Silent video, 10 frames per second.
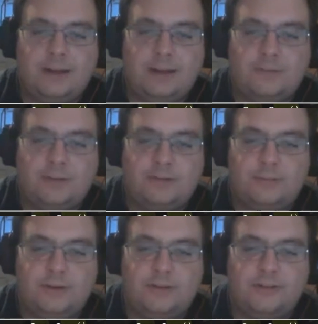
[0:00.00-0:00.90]
Well, I have
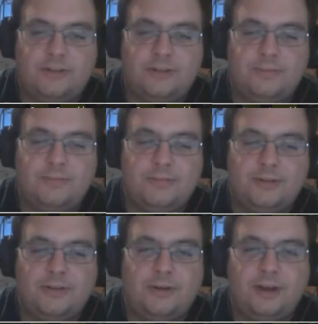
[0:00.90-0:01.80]
my splits,
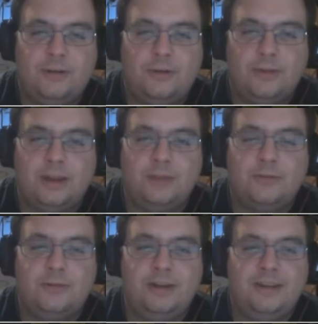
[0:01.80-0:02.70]
so I know
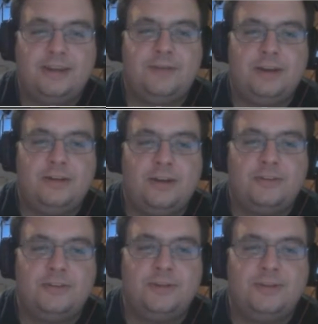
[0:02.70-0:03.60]
that I'm not really that
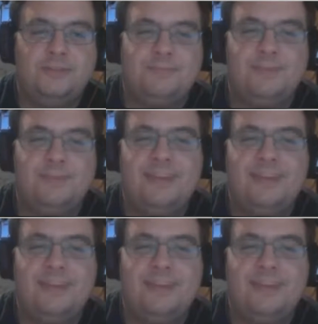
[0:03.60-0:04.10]
fine on estimate.